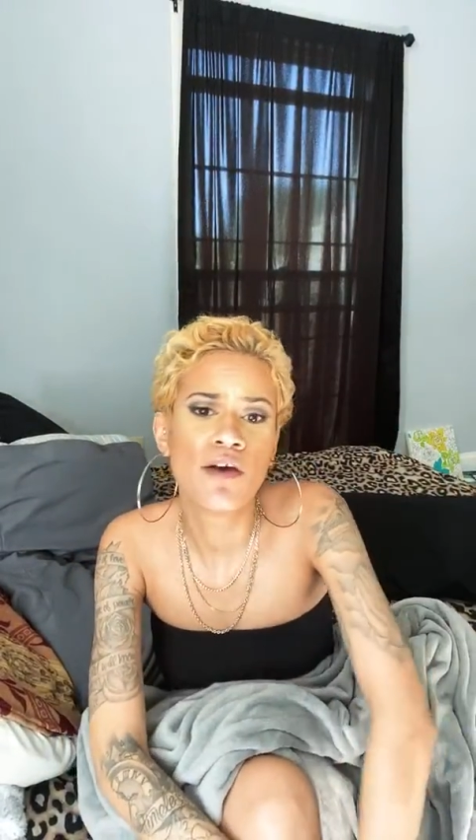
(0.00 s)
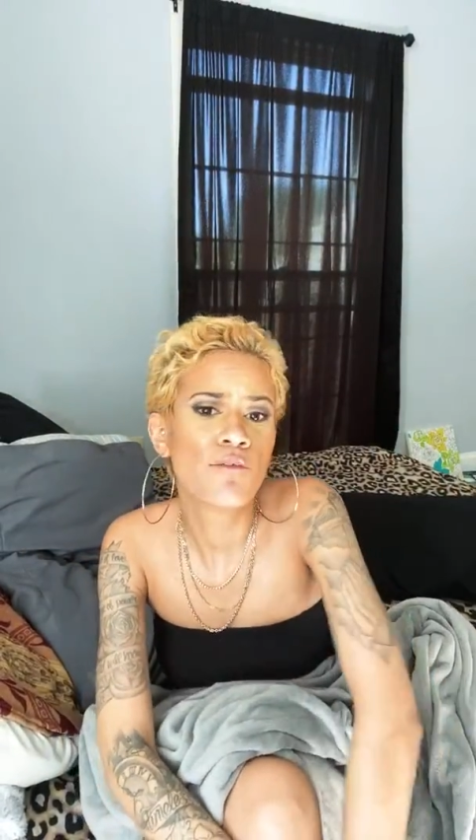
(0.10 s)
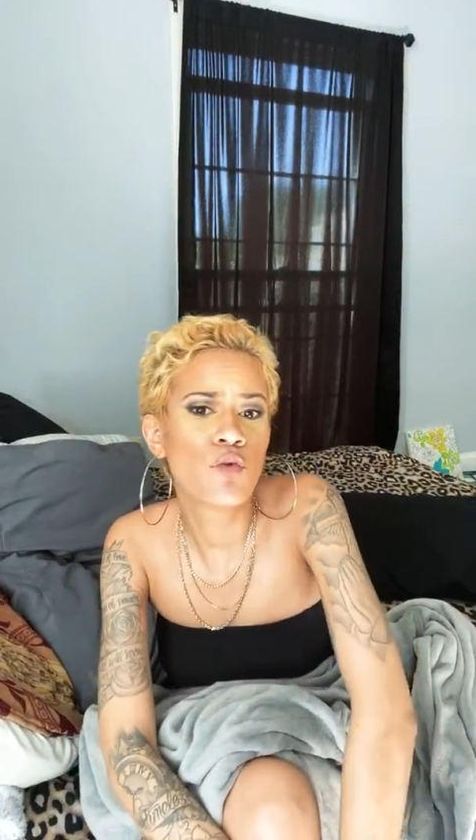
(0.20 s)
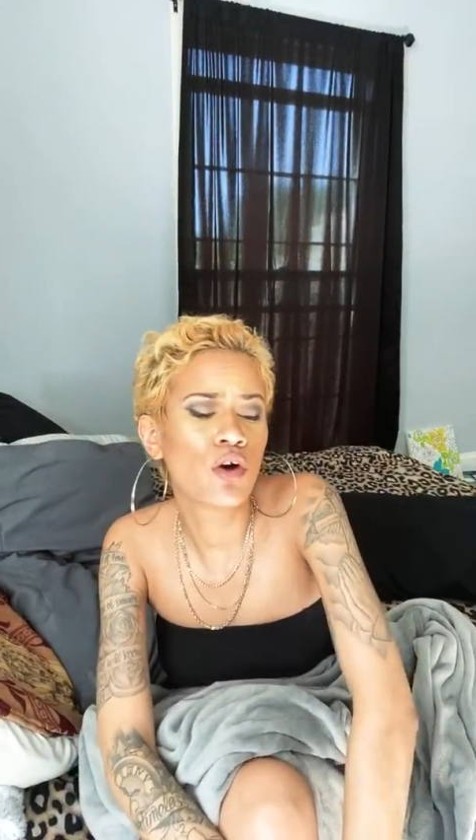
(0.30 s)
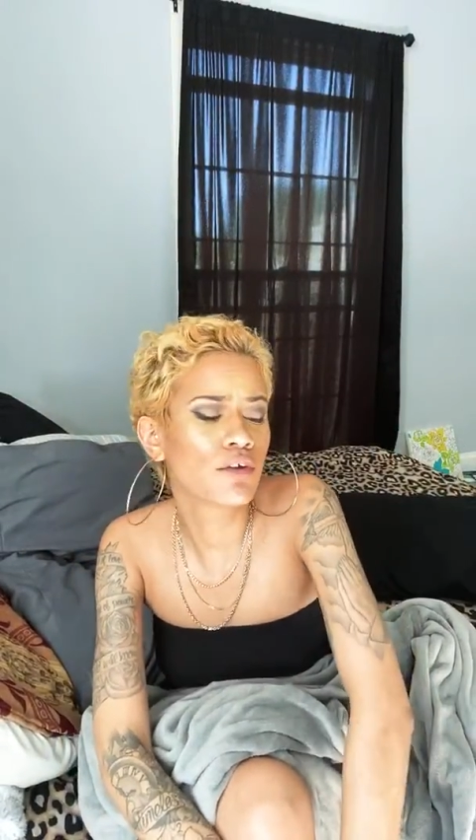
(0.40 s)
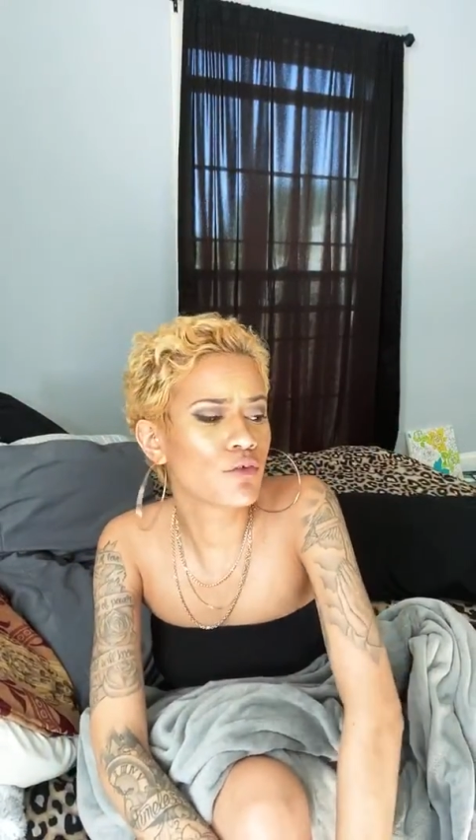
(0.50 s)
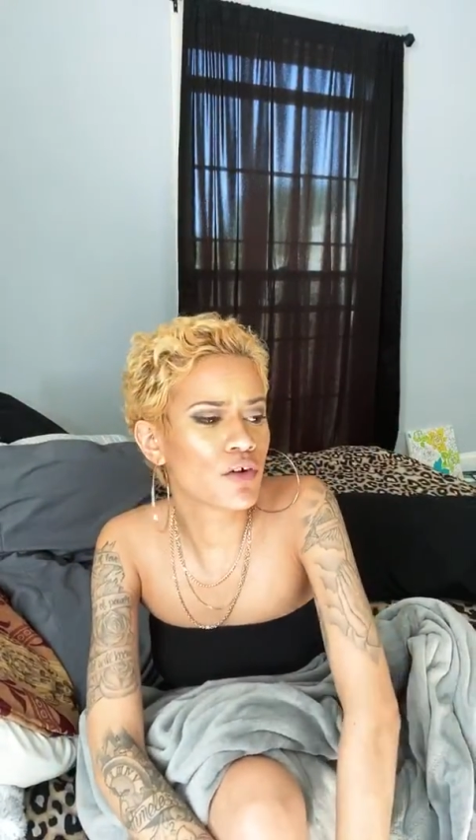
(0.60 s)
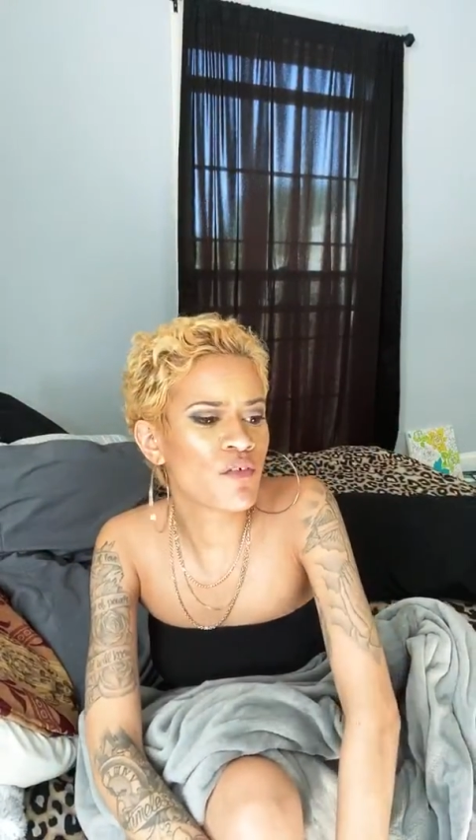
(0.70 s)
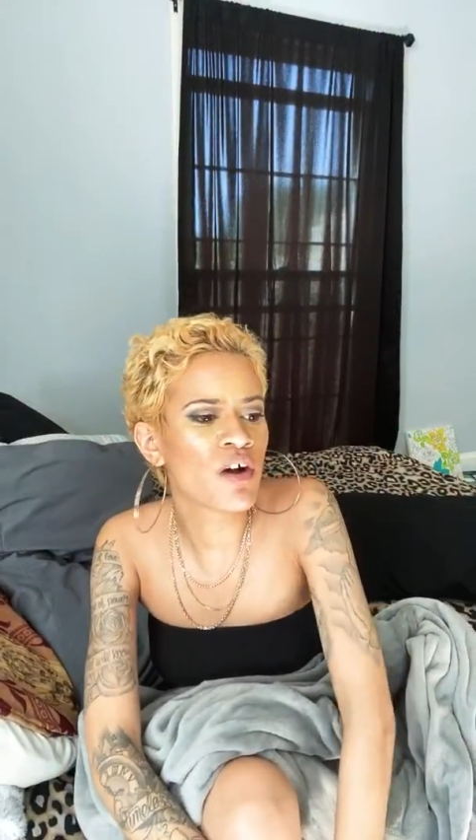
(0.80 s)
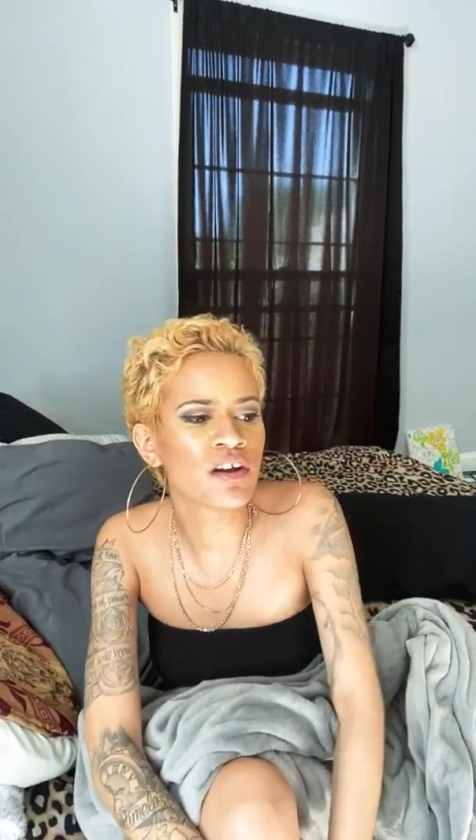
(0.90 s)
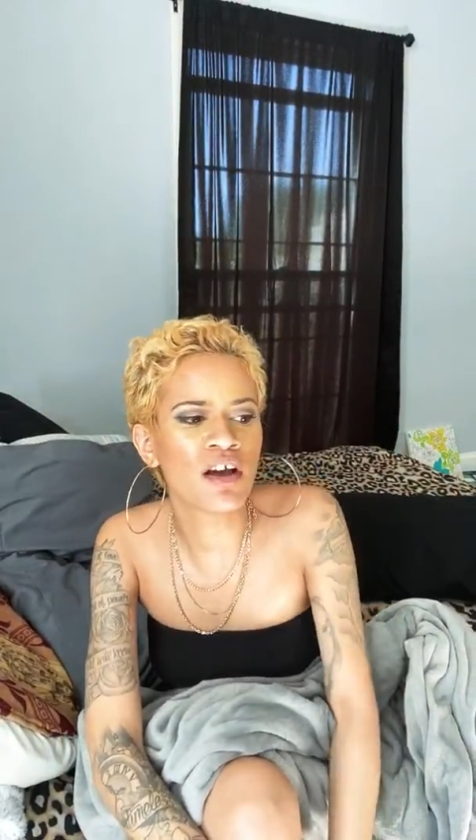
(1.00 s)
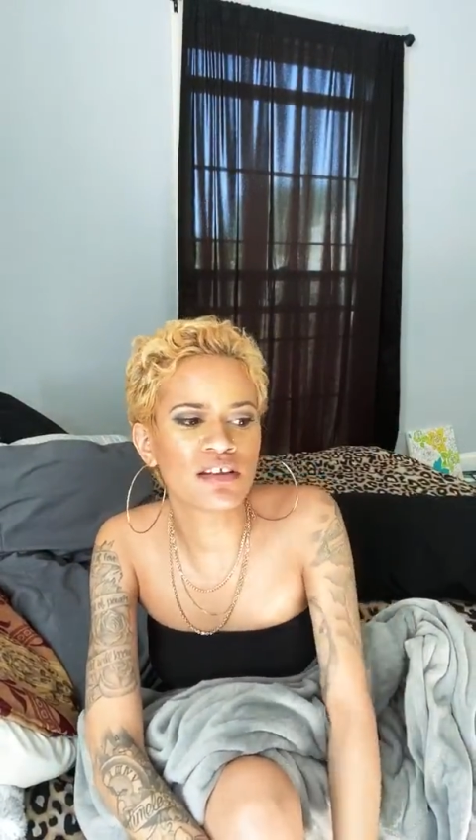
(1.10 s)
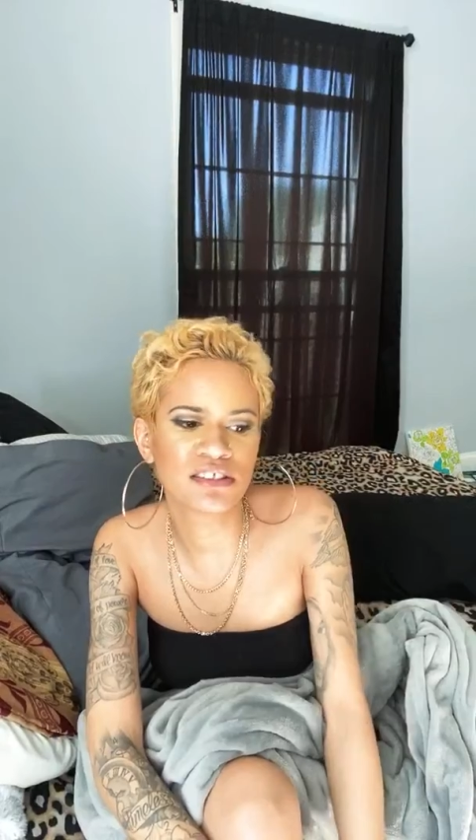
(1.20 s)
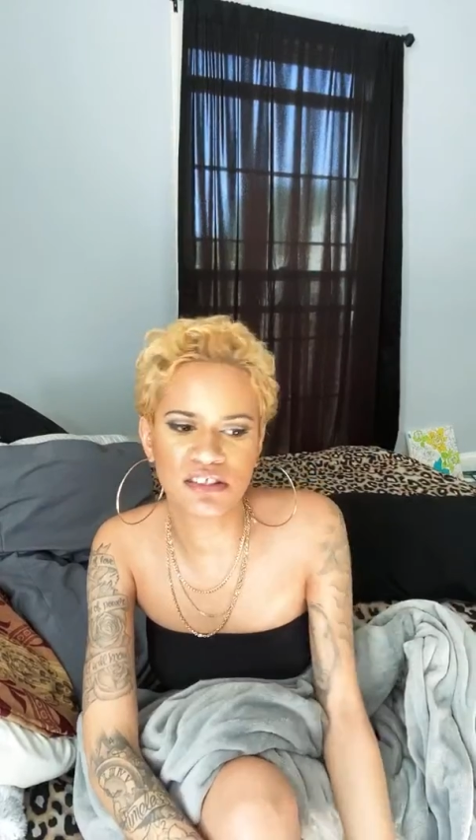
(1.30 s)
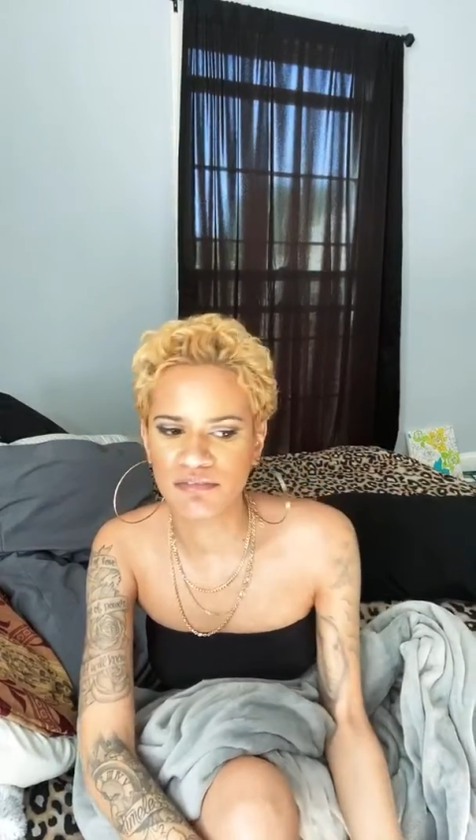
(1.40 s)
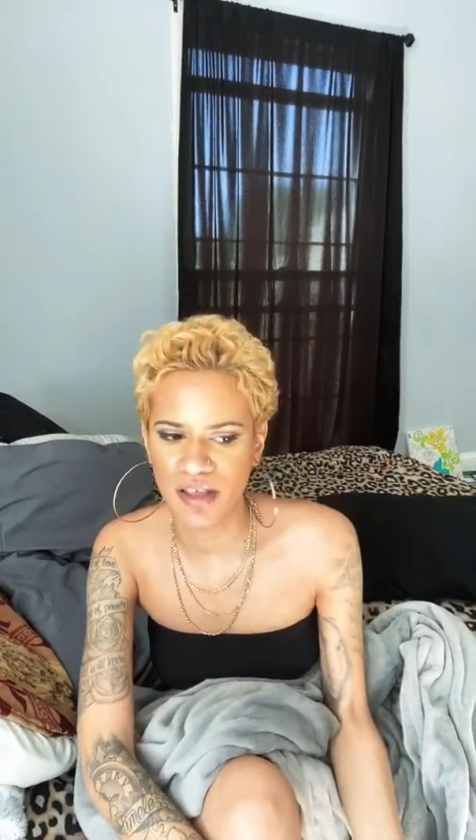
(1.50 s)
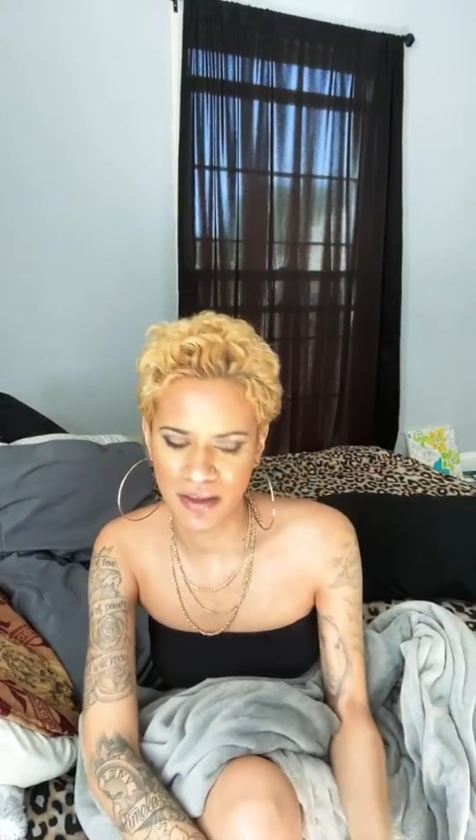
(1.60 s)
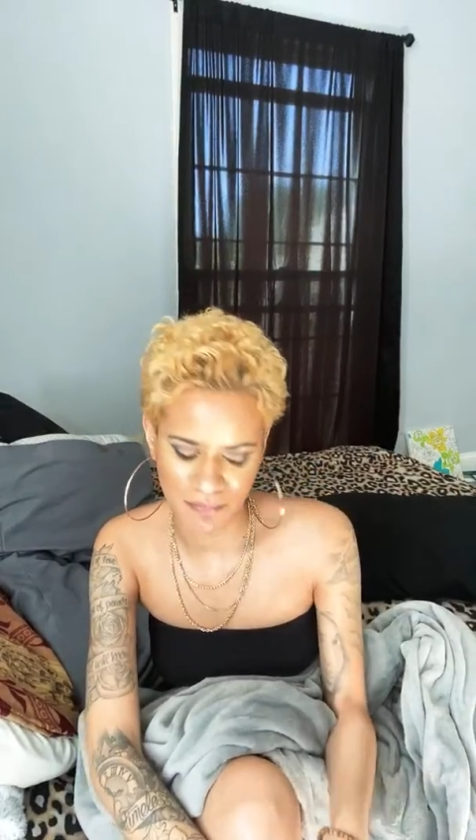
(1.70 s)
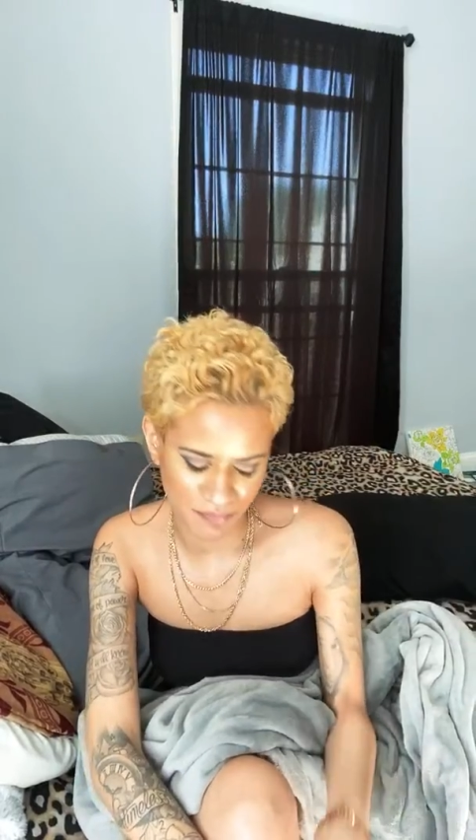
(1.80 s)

444 and all this stuff. Like,